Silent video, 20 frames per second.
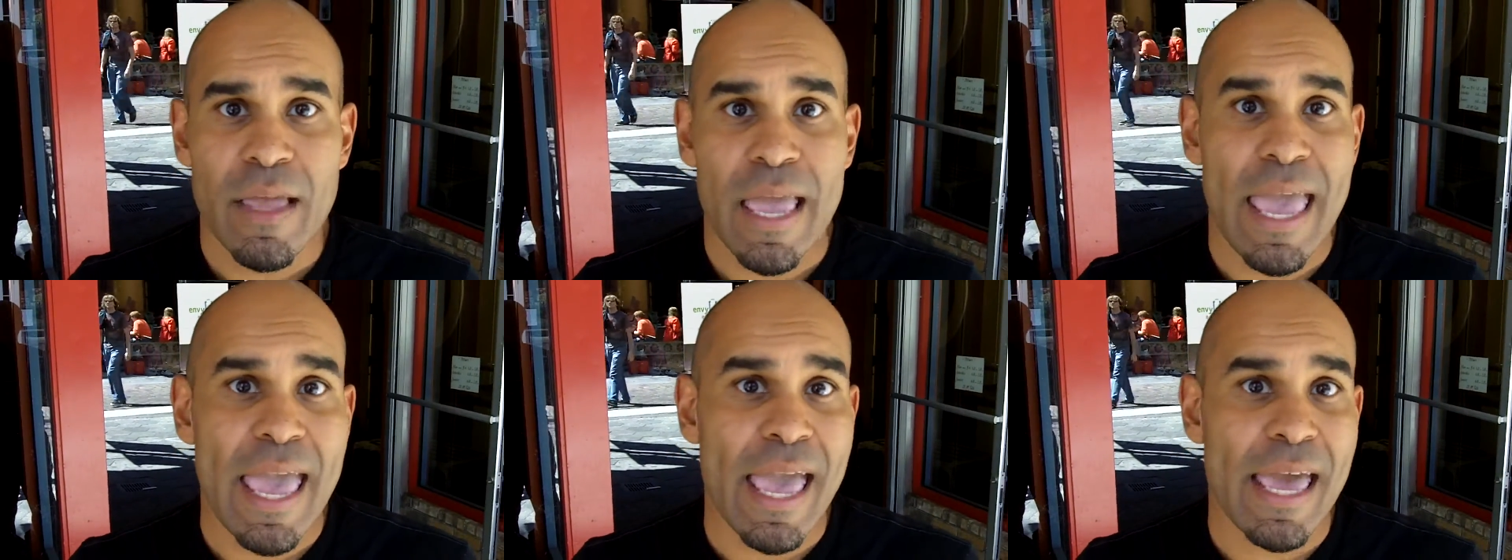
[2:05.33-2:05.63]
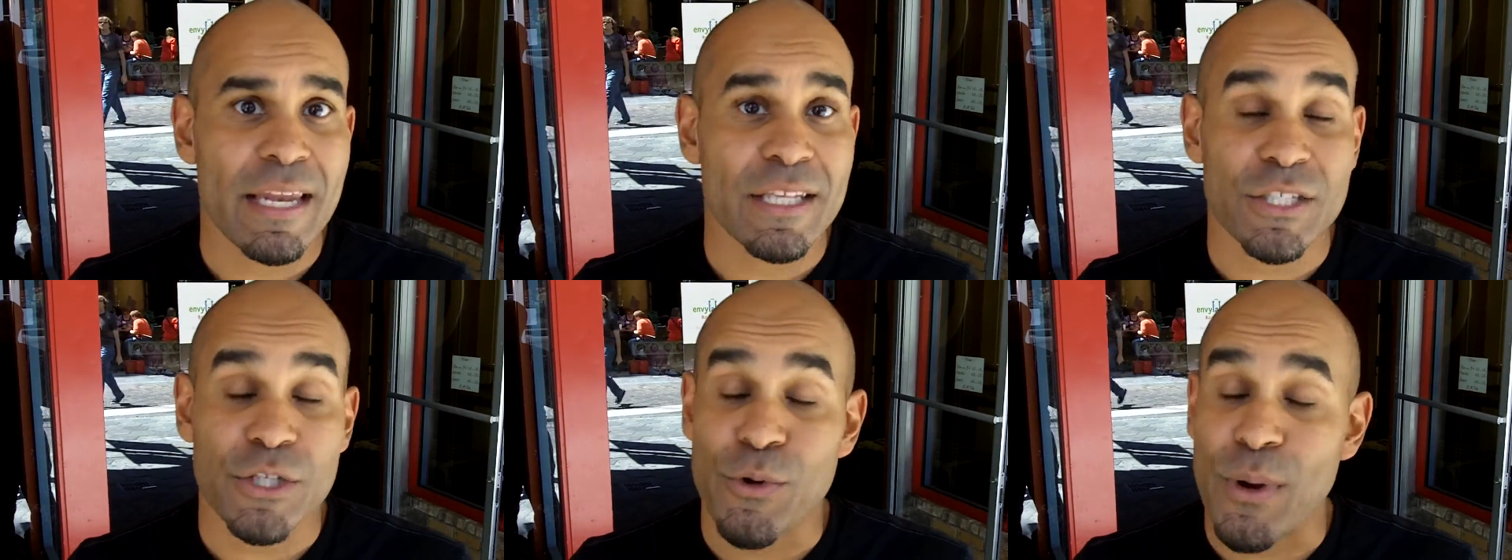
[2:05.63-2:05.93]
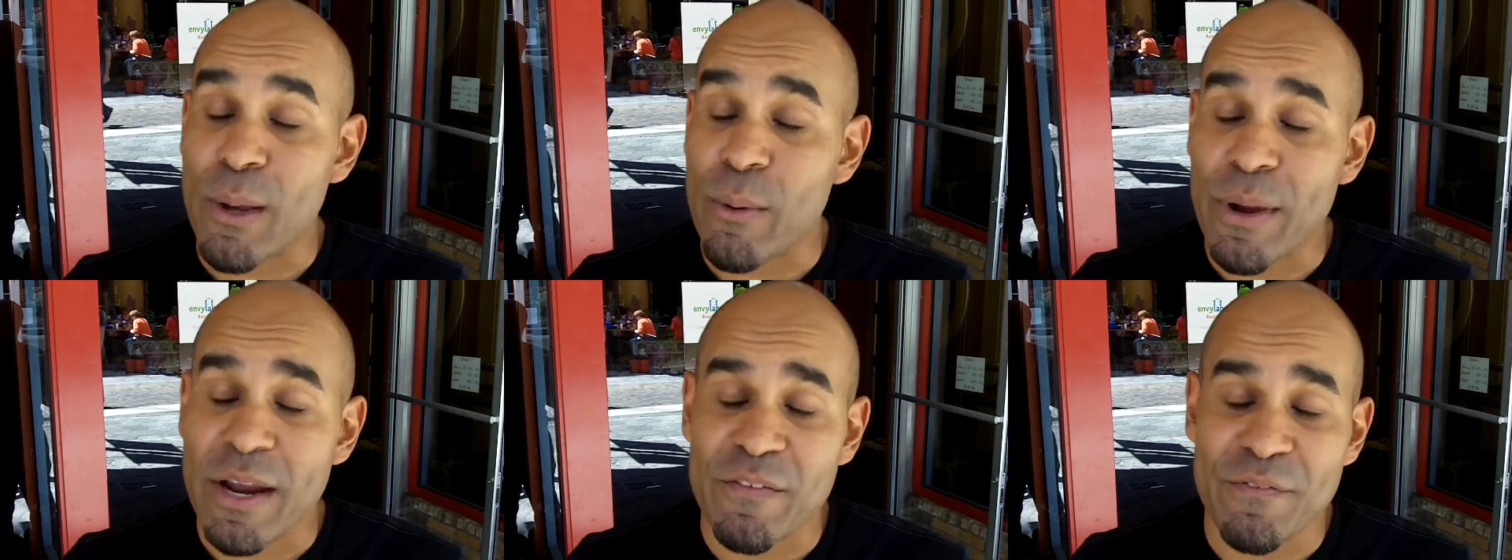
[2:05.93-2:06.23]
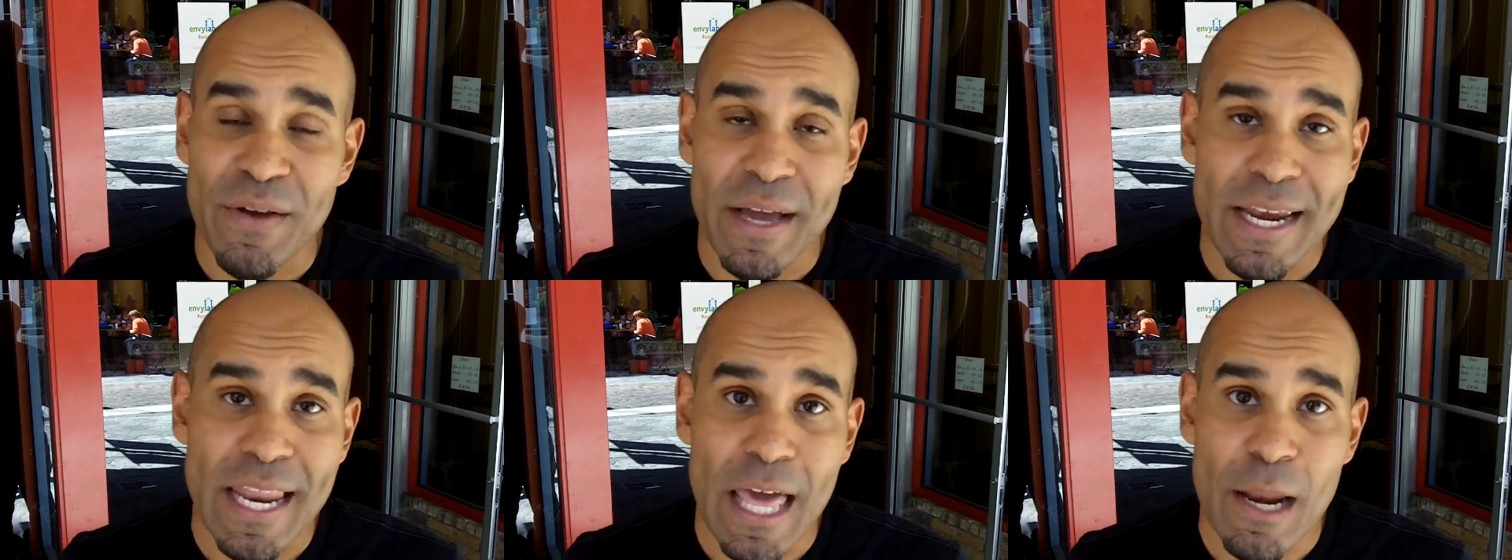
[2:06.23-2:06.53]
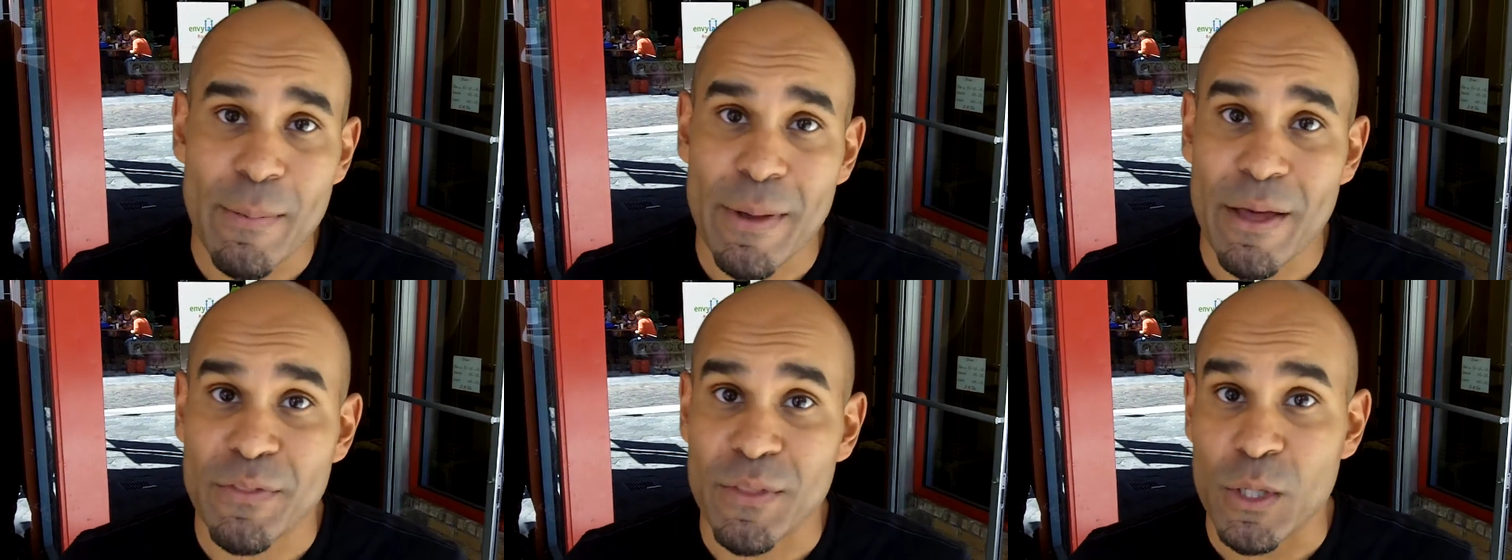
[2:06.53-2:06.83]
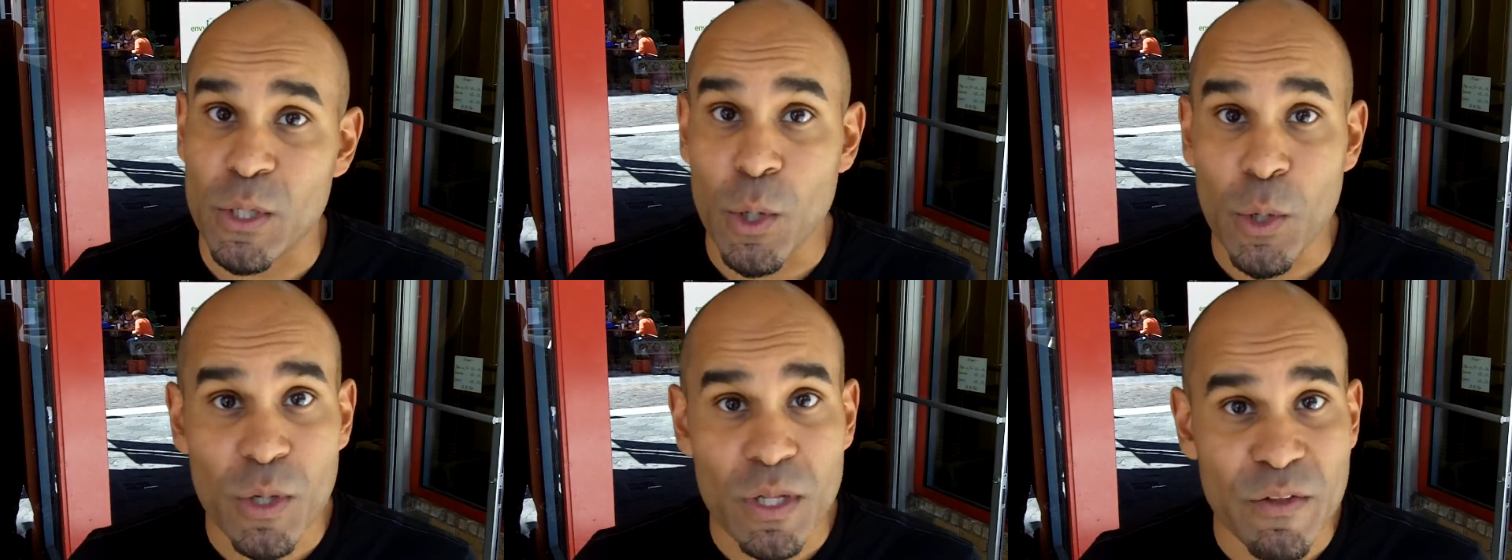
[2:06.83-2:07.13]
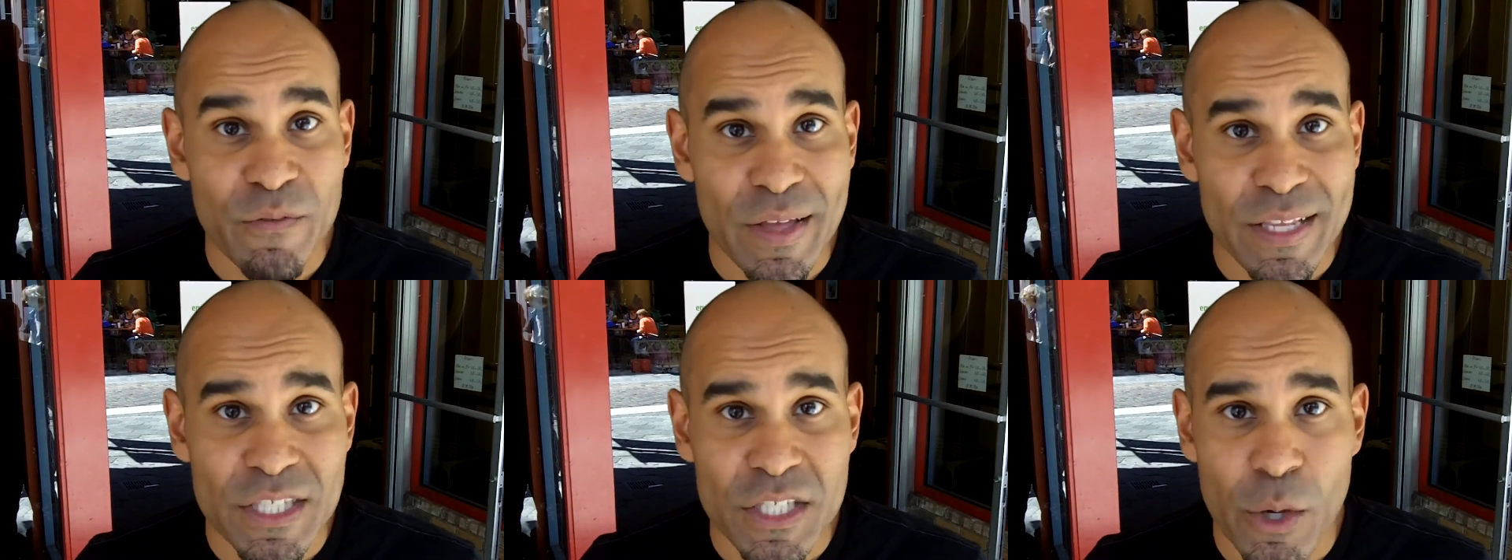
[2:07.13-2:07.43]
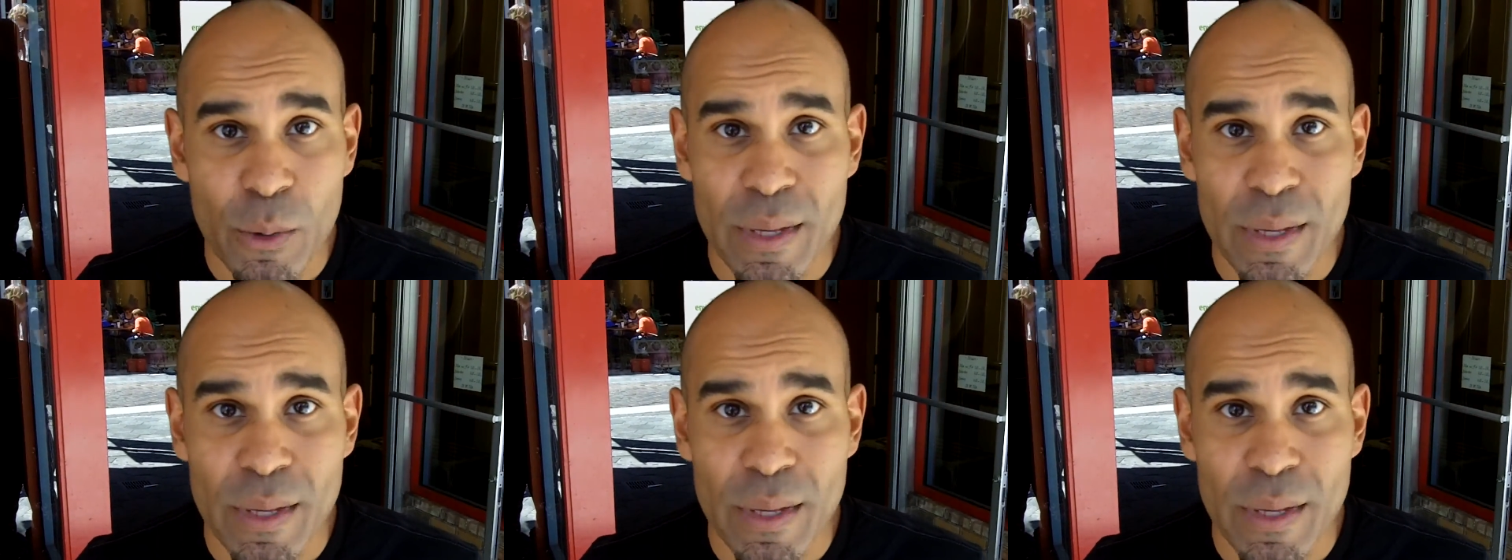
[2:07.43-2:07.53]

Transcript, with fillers: And it's a great way to find out about the local events